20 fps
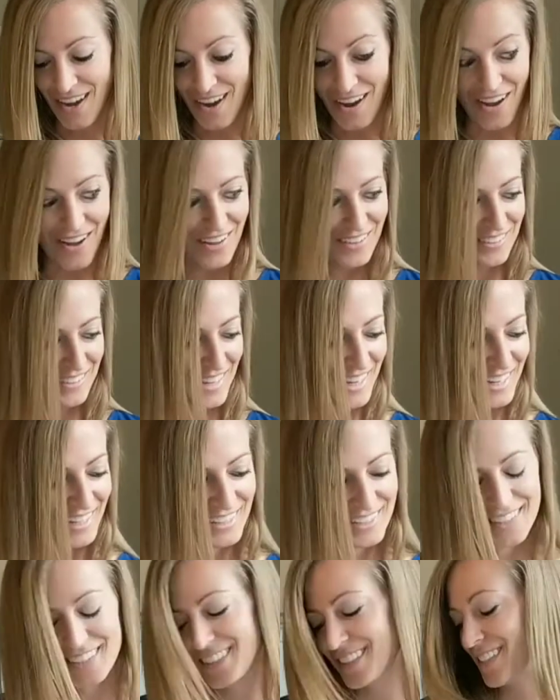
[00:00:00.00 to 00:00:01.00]
All right,
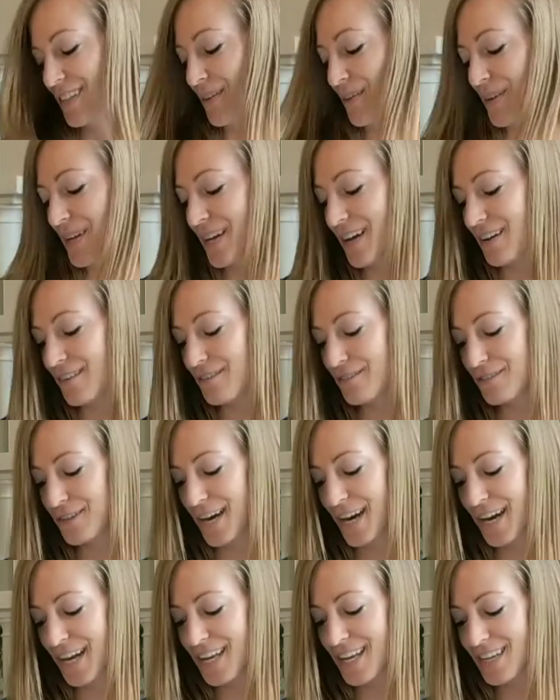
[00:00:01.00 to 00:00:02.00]
so we have
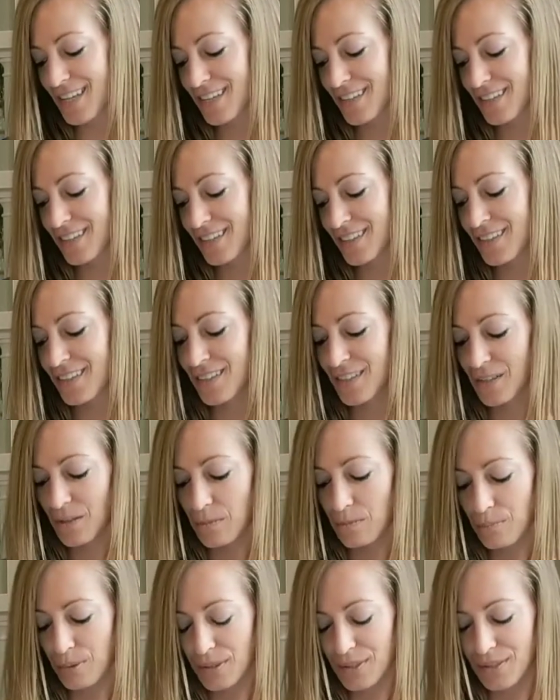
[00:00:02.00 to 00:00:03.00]
red,
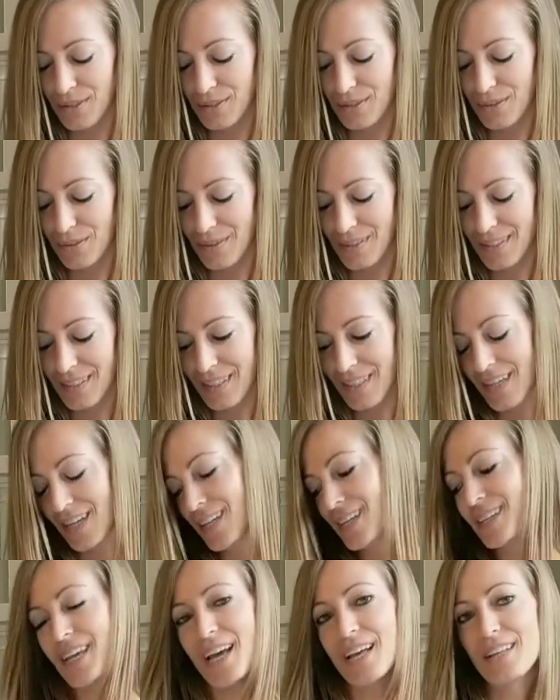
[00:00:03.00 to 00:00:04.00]
blue,
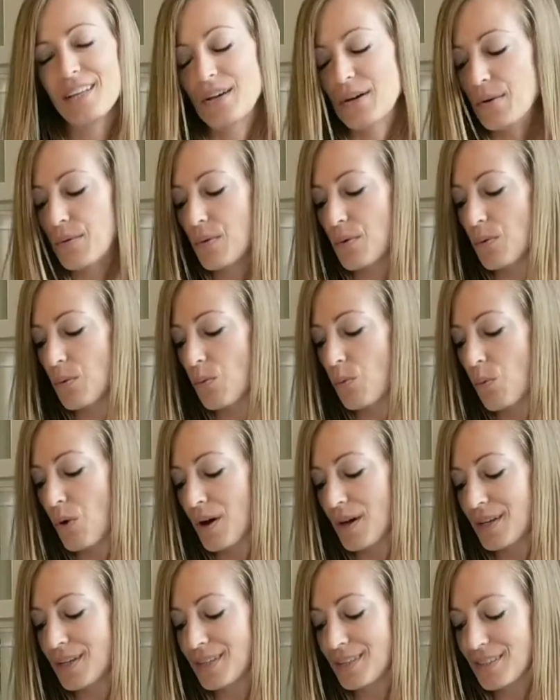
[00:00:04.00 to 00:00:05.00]
and yellow.
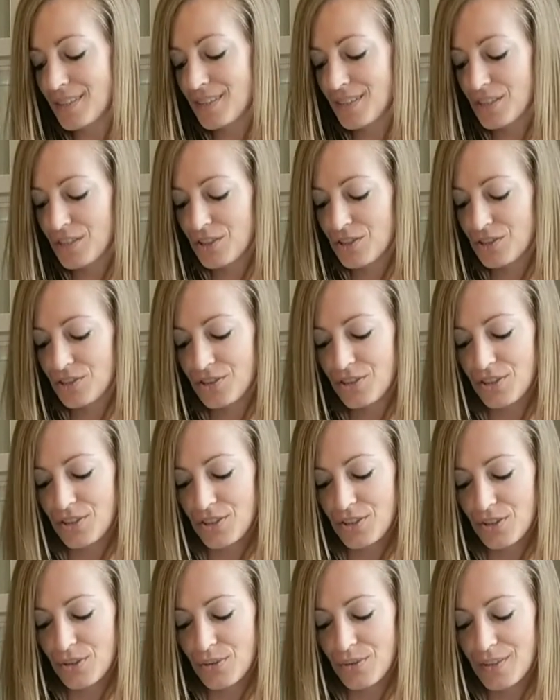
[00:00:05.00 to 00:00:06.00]
1,
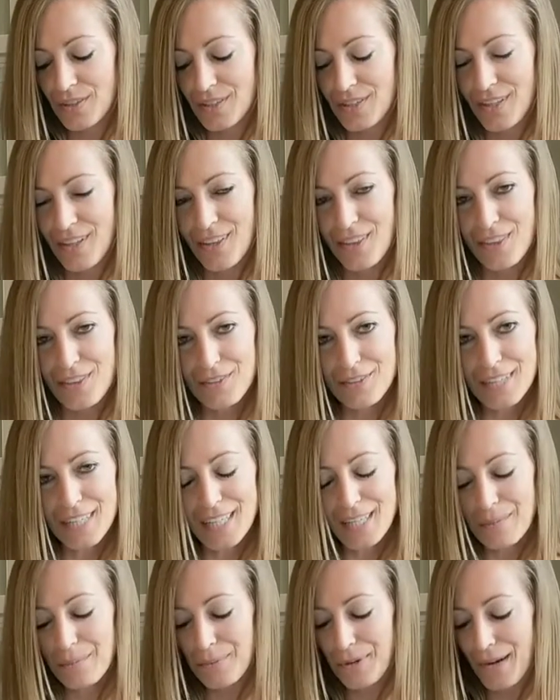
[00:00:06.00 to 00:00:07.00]
2,
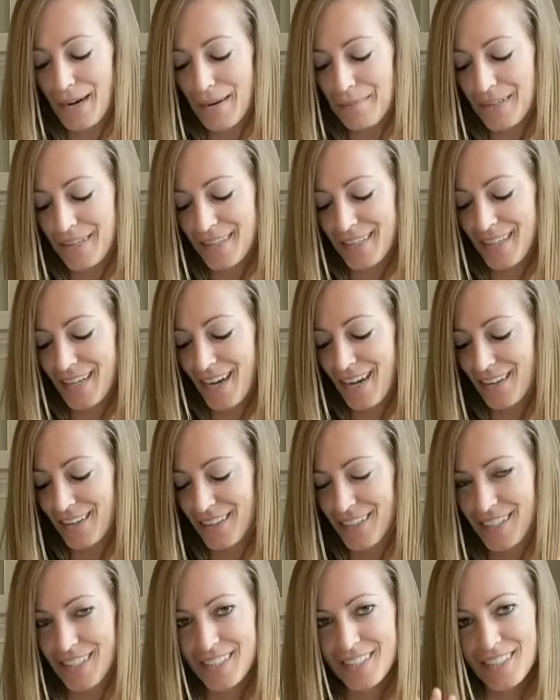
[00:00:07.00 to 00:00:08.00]
3 primary
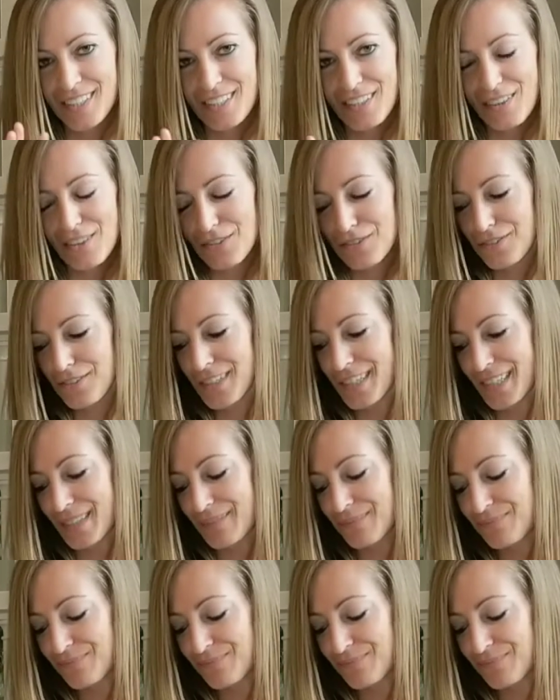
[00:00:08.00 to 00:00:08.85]
colors. 3.